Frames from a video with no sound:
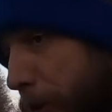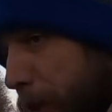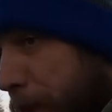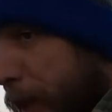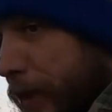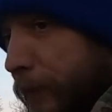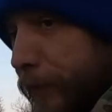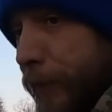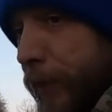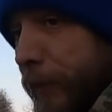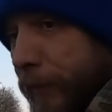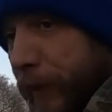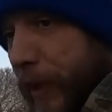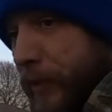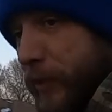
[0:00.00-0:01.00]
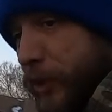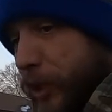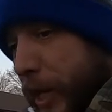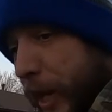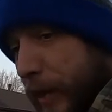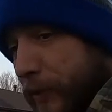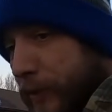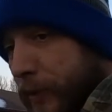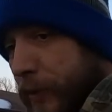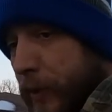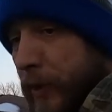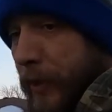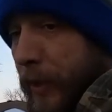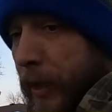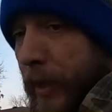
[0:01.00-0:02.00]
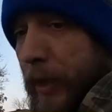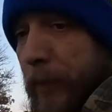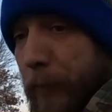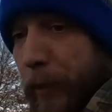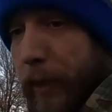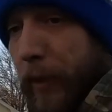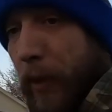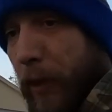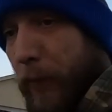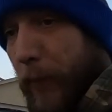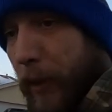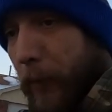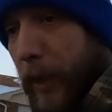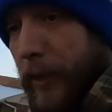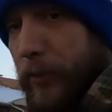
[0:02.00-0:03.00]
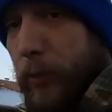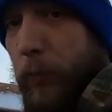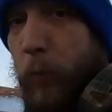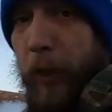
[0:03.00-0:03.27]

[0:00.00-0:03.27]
all of that fun, fancy jazz. But on my way to